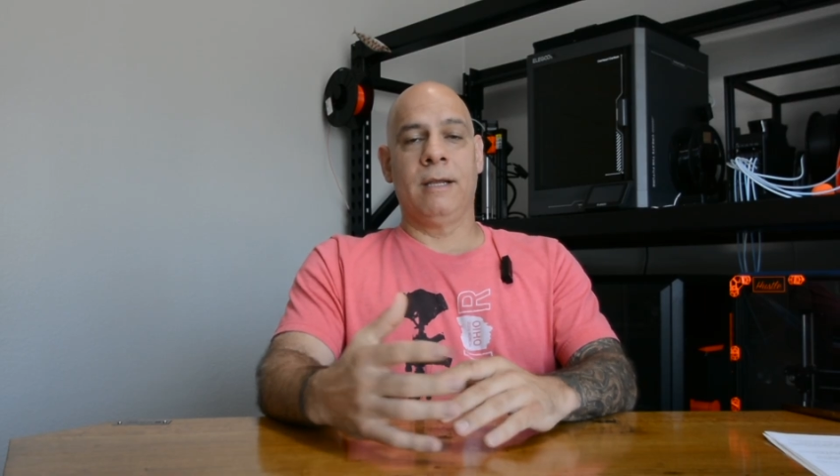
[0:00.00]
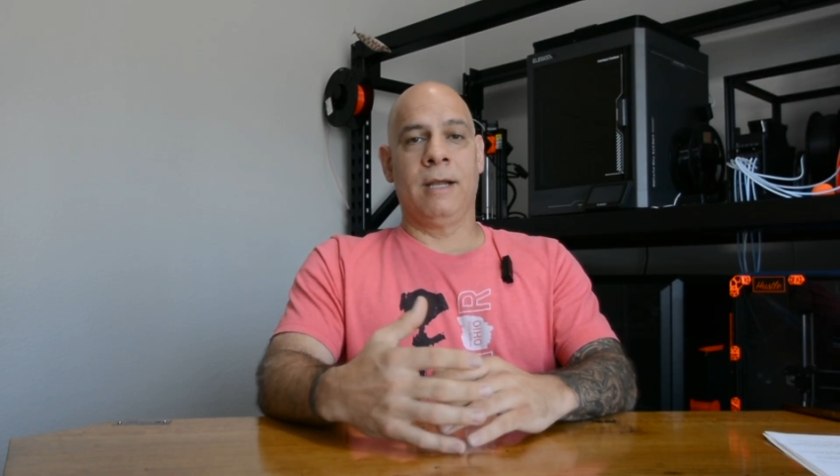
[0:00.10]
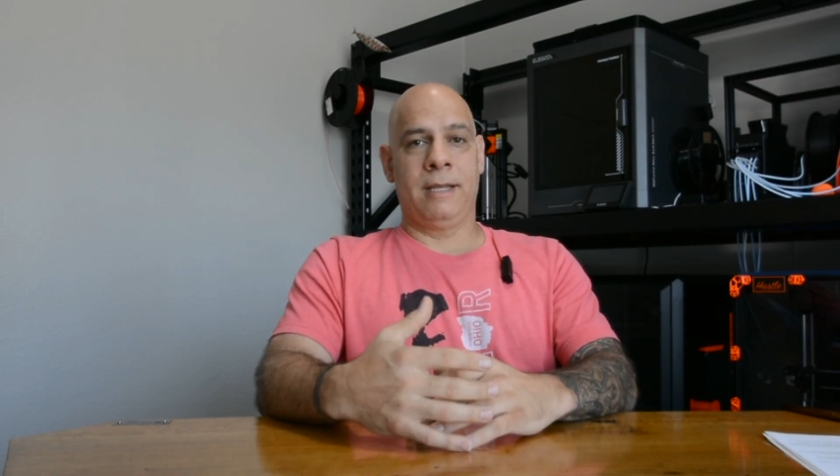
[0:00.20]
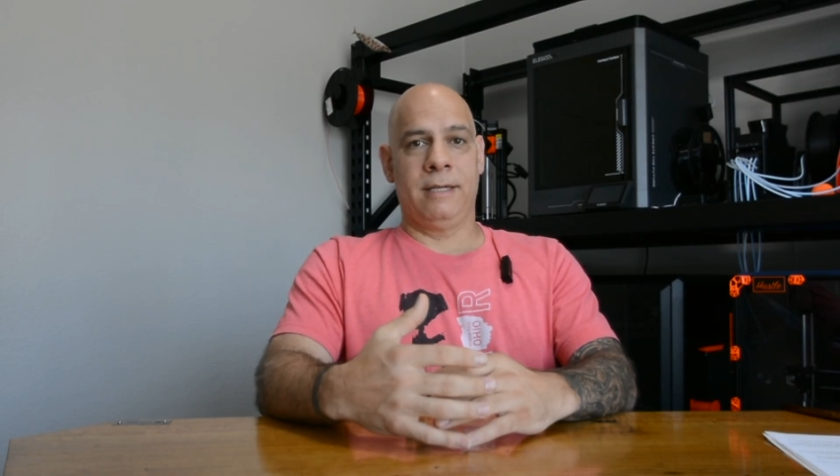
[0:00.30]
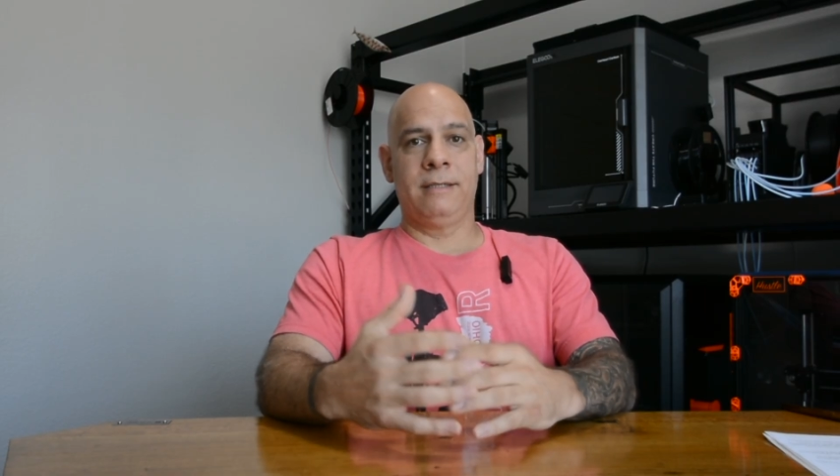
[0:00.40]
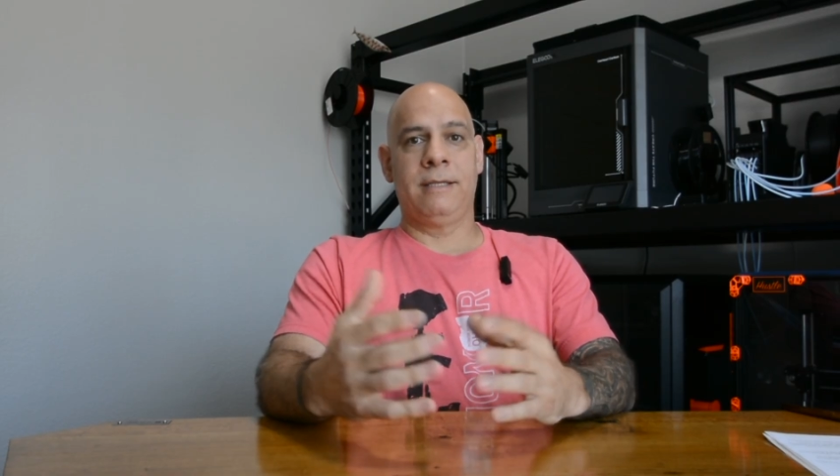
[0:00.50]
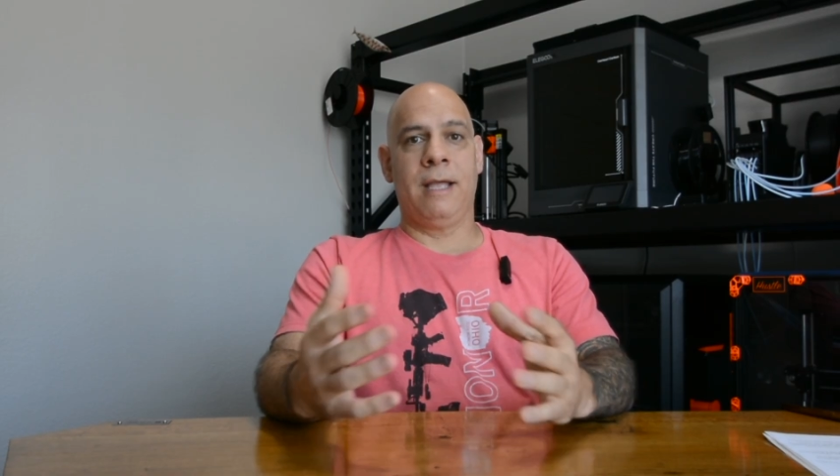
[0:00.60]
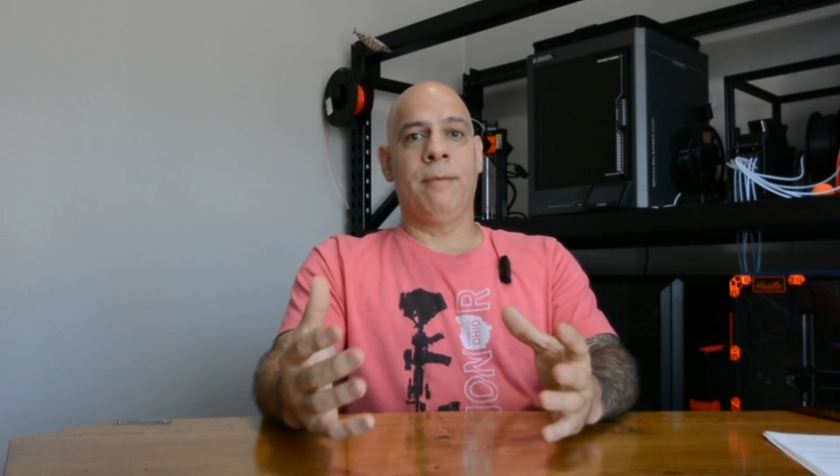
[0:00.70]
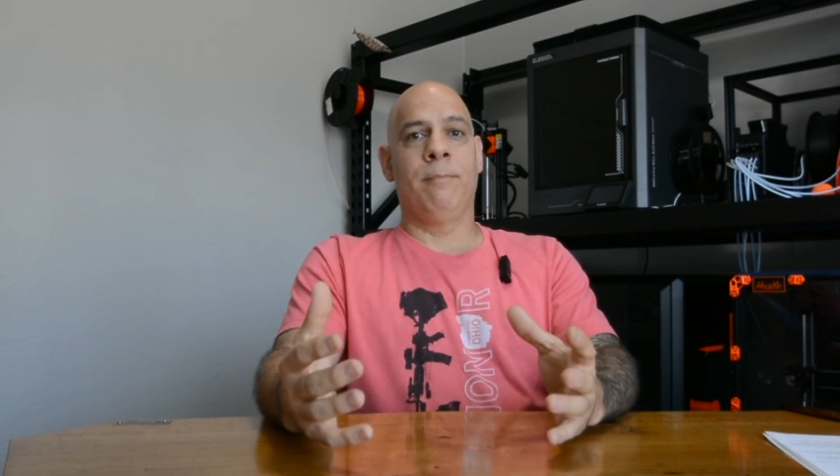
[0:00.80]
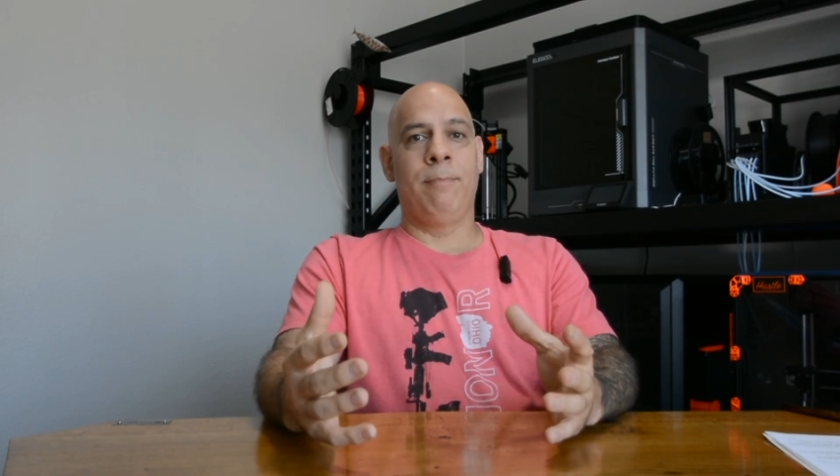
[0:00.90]
against
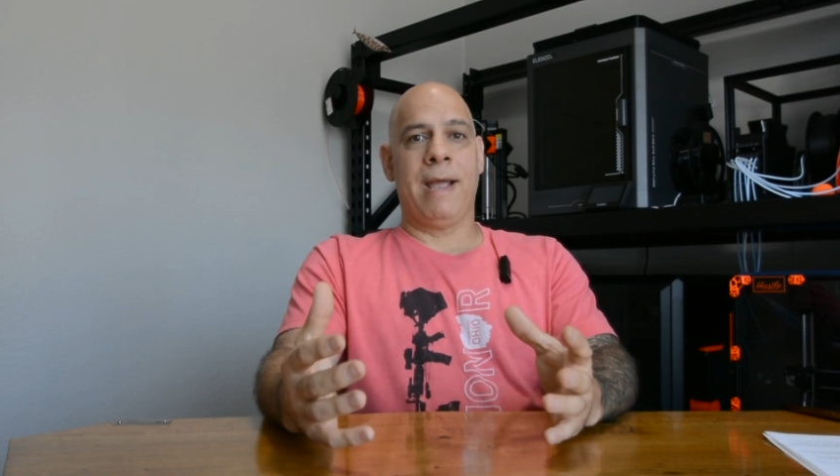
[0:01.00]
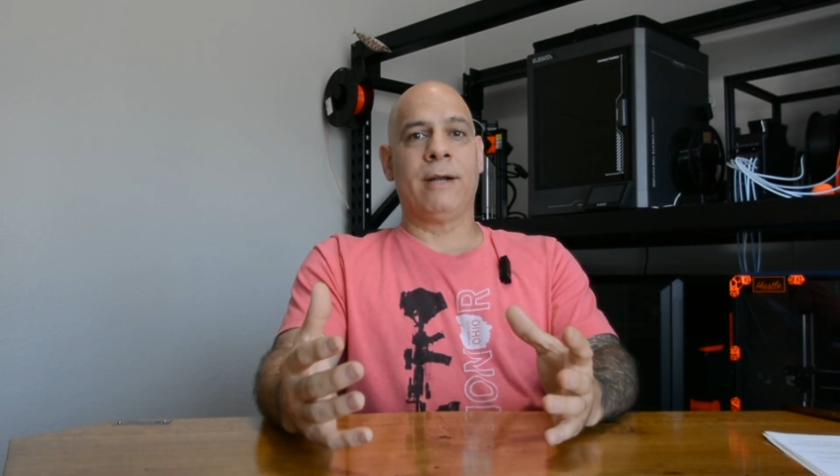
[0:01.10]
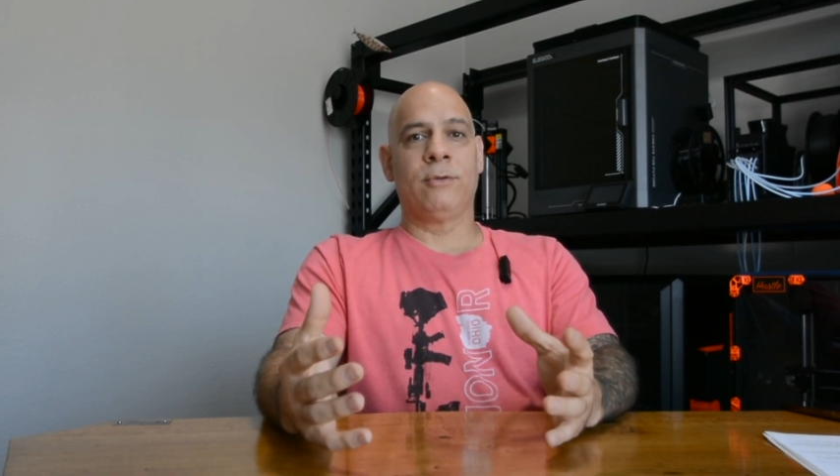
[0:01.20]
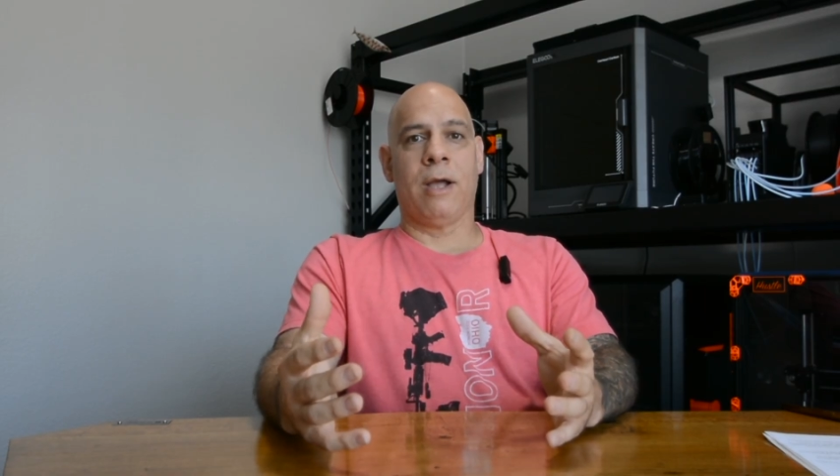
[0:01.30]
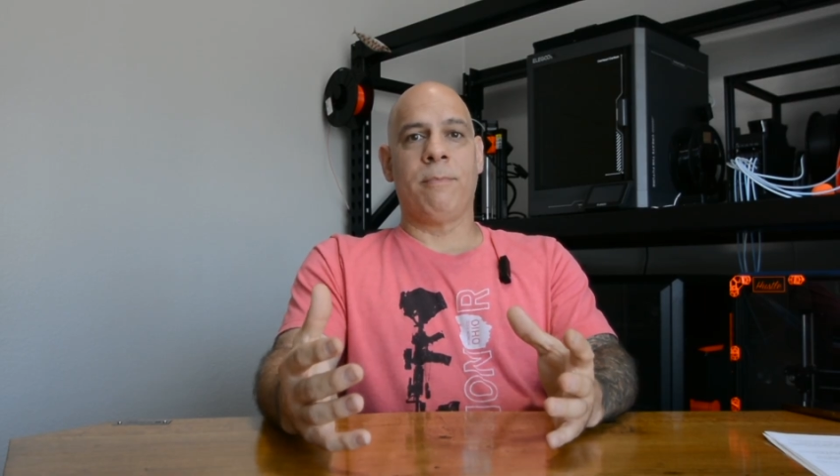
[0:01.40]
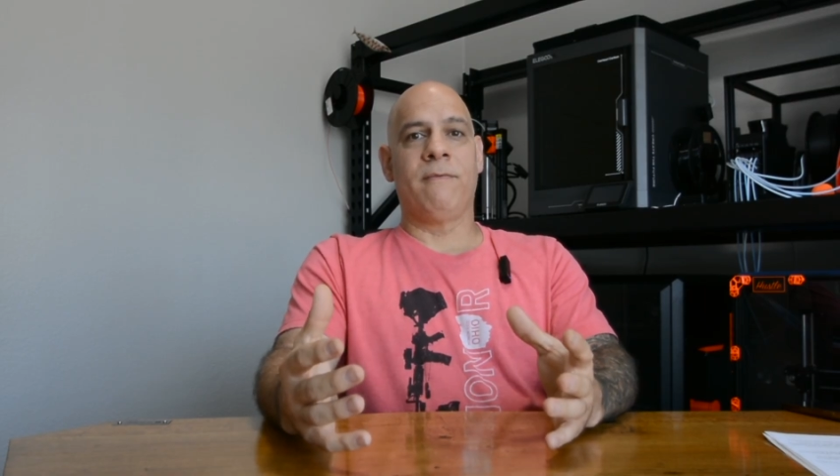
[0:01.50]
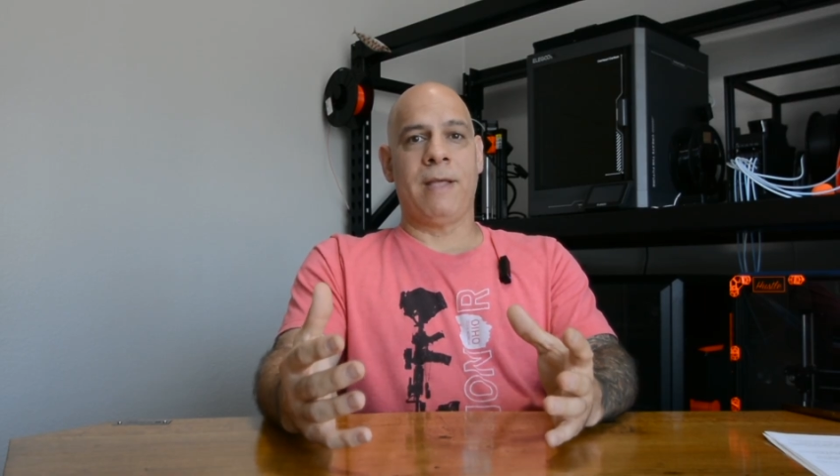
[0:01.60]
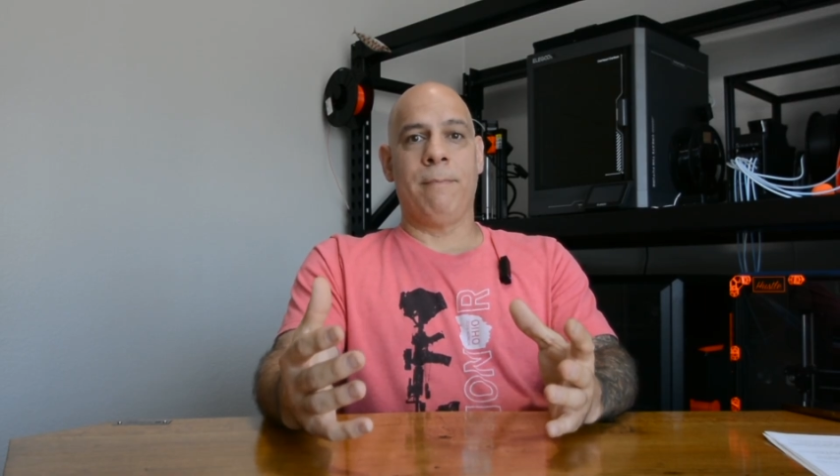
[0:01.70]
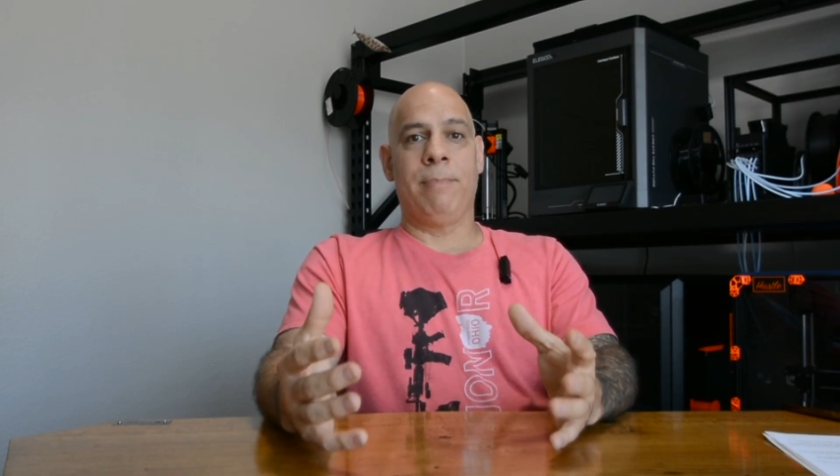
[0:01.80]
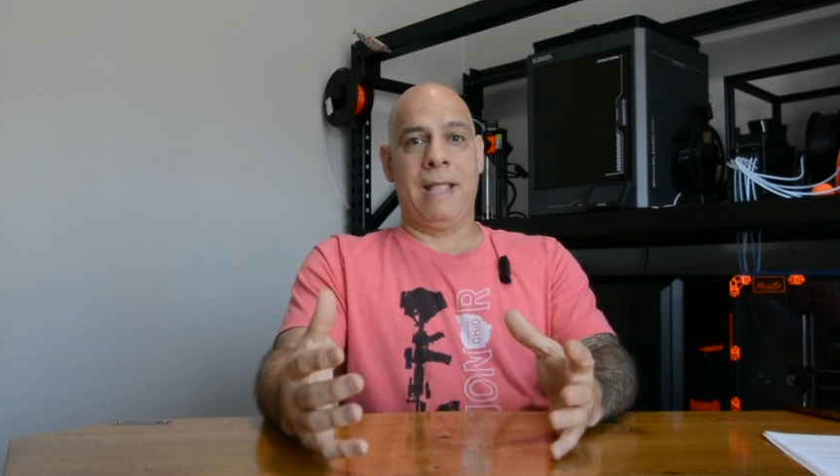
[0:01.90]
that backdrop of
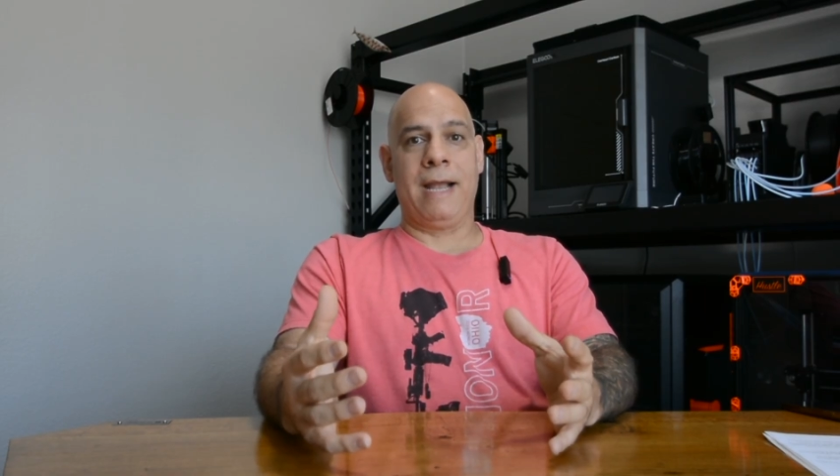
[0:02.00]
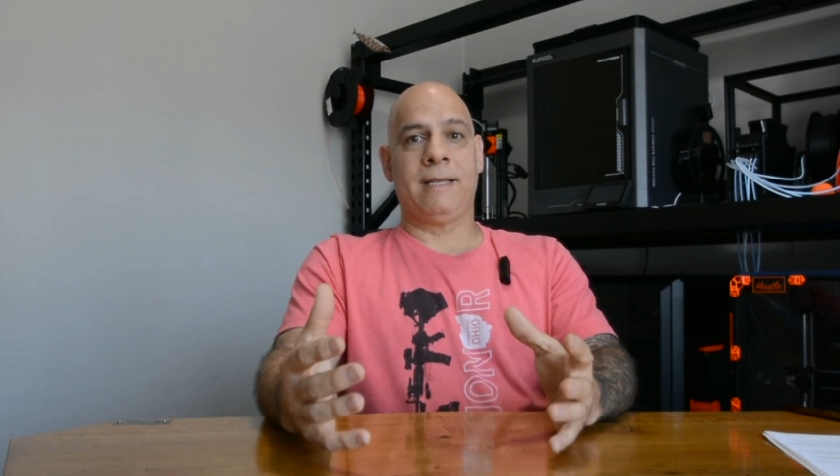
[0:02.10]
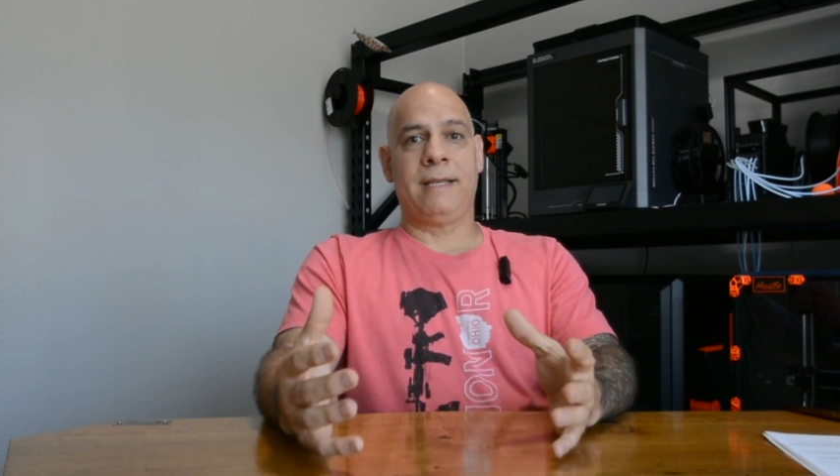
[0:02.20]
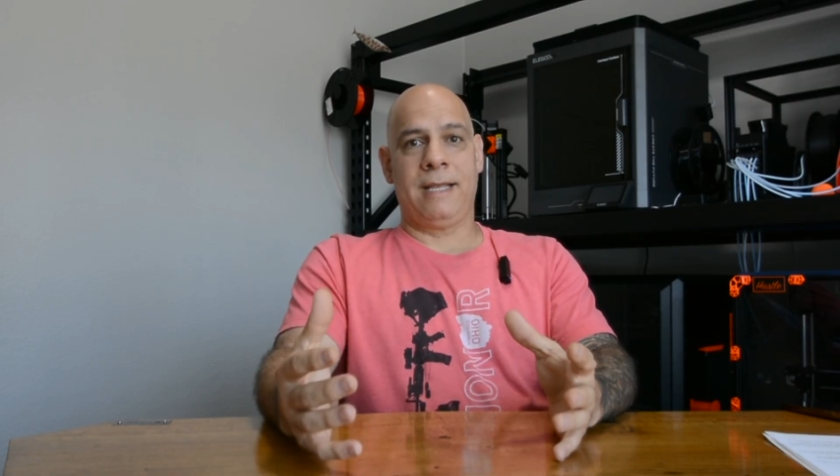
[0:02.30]
that black